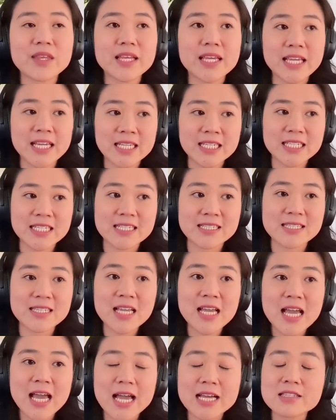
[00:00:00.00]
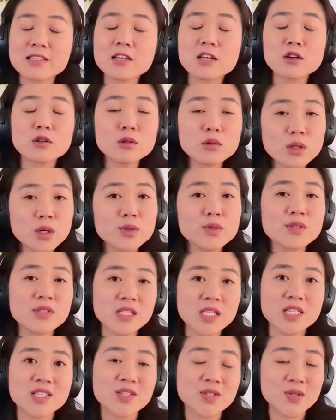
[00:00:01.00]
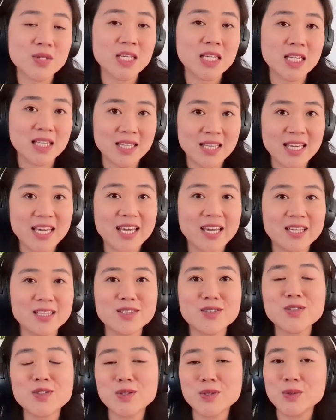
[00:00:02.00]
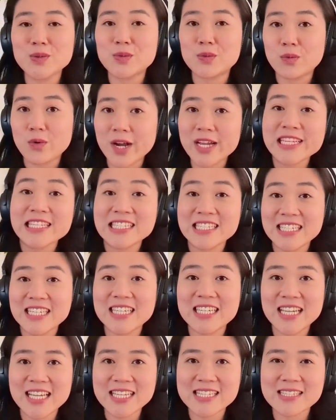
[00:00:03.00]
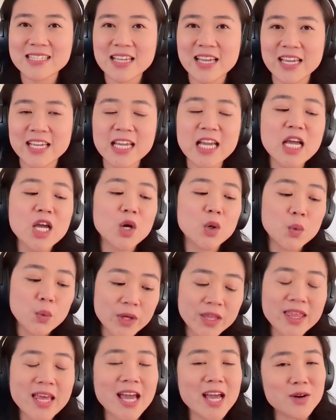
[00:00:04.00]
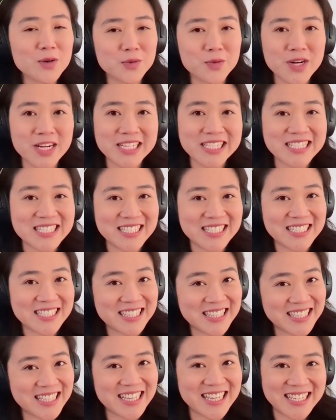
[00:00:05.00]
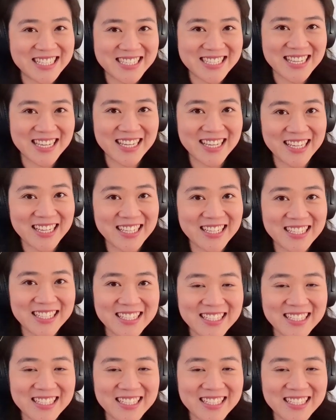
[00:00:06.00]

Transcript: It is as close as you can get to writing an essay without writing the essay.